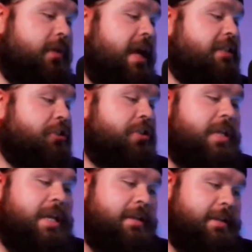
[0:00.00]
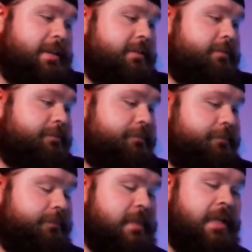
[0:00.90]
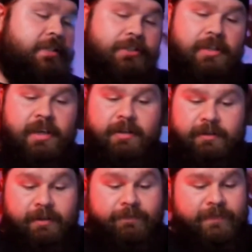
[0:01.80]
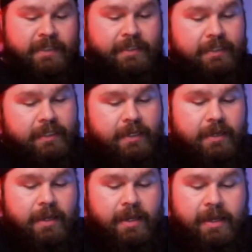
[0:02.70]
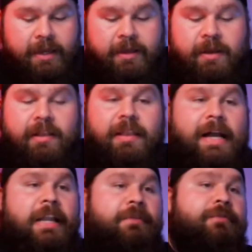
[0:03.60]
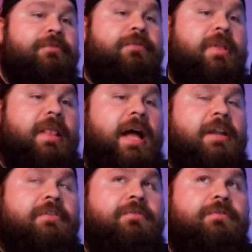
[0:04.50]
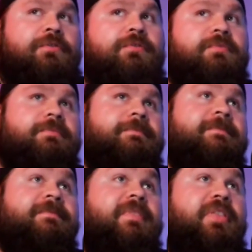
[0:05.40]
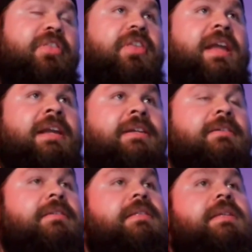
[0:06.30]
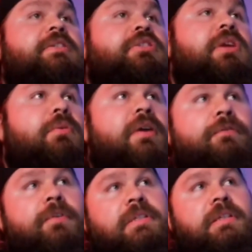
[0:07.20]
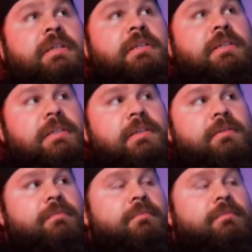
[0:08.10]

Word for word: That's channeling. That's channeling. Uh, a lot of a lot of things that she references